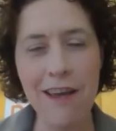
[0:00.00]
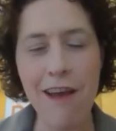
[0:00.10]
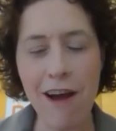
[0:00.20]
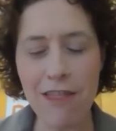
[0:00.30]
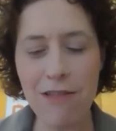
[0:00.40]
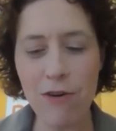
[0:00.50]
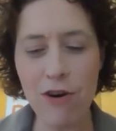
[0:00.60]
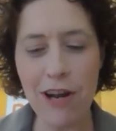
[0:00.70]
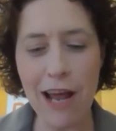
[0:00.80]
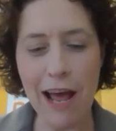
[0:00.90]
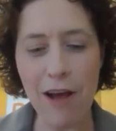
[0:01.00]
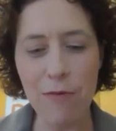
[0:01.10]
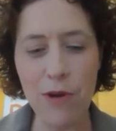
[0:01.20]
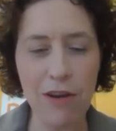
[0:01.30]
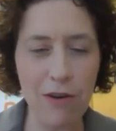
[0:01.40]
I thought
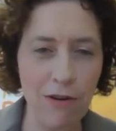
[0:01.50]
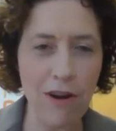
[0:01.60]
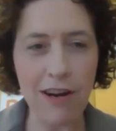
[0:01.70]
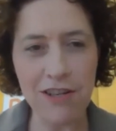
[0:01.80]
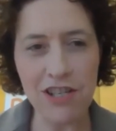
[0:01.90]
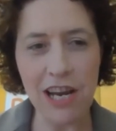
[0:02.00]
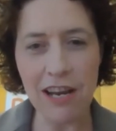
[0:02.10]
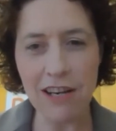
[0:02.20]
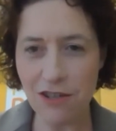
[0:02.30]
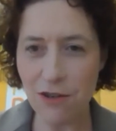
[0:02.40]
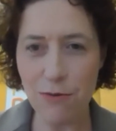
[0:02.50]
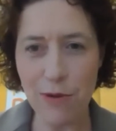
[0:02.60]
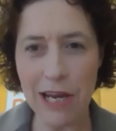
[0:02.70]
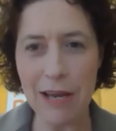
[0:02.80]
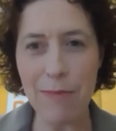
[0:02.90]
we could all kind of share, just you and
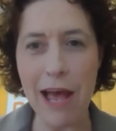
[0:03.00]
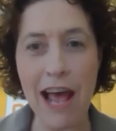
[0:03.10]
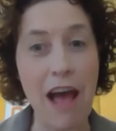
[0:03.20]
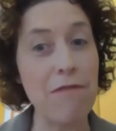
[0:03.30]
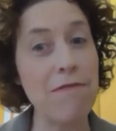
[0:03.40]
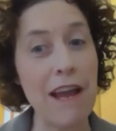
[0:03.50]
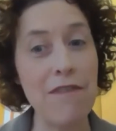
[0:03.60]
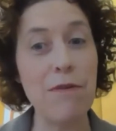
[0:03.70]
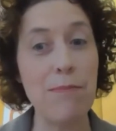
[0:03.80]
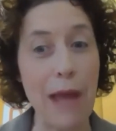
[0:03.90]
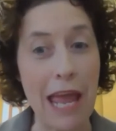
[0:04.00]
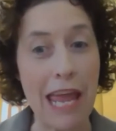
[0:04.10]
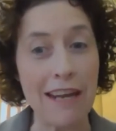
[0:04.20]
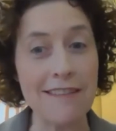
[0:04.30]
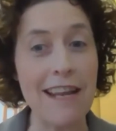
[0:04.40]
me, about our favourite band.